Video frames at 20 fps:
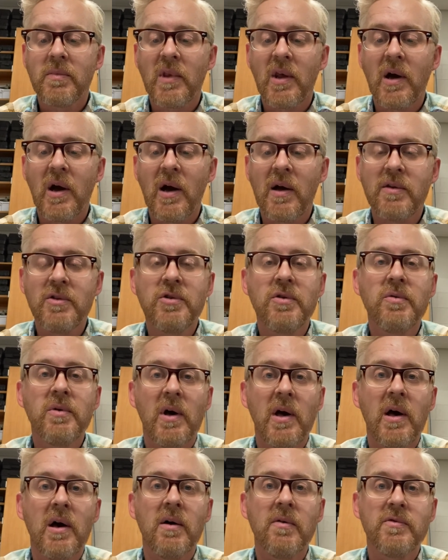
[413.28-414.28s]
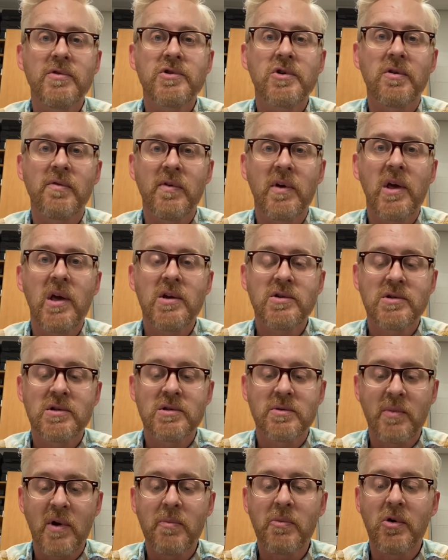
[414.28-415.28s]
I do have certifications in
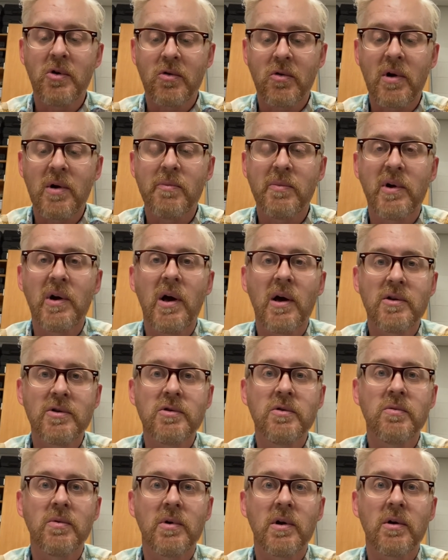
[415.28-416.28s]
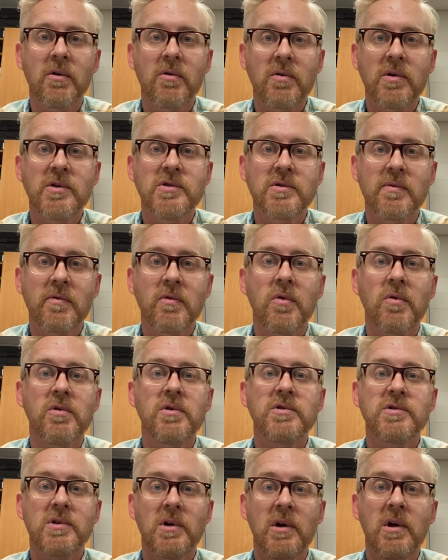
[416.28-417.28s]
my program, but I do want to increase, of
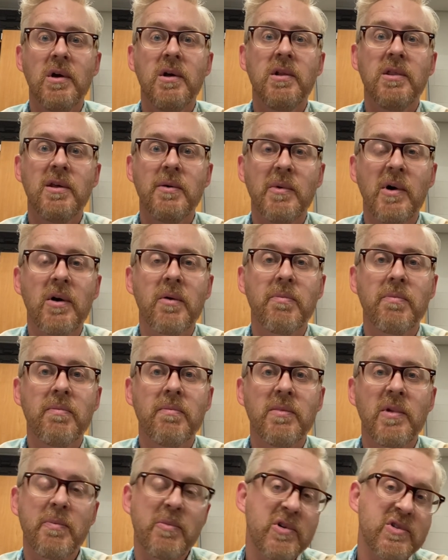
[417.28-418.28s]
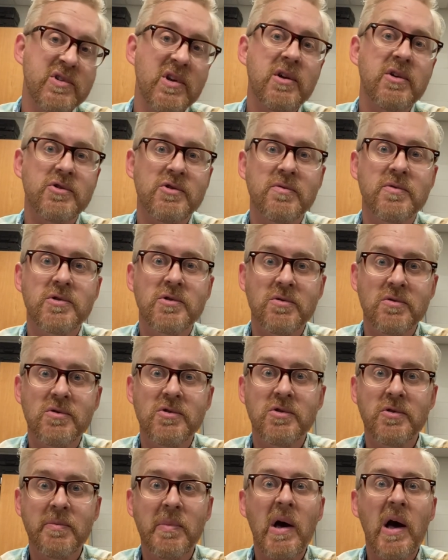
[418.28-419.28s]
course, the percentage of students
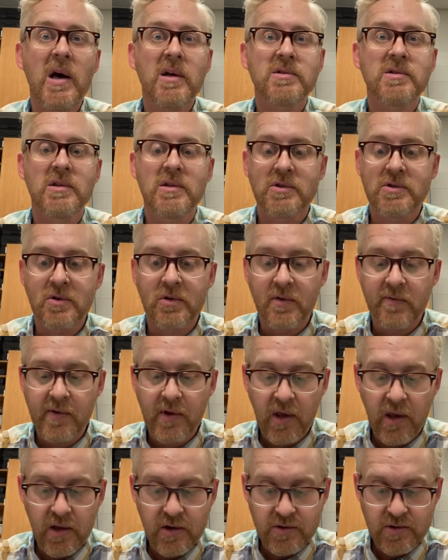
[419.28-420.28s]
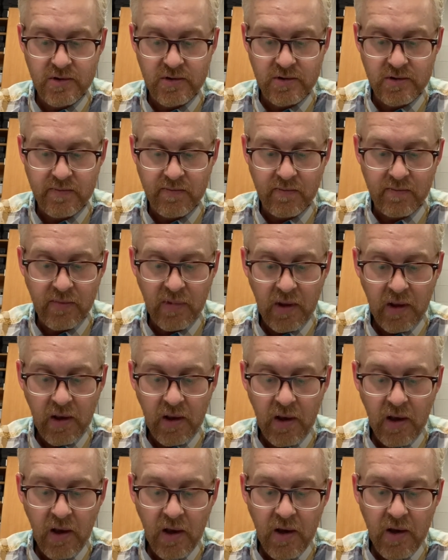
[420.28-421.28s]
who pass these certifications.
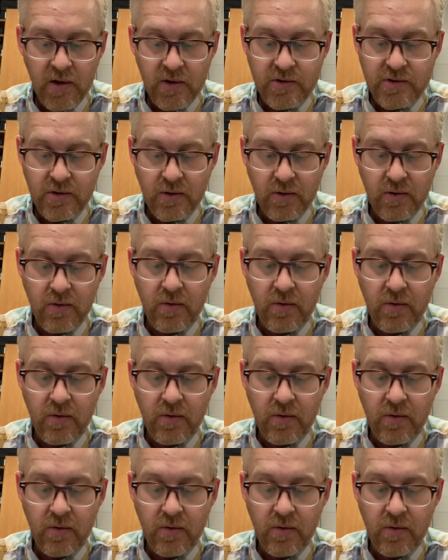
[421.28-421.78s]
So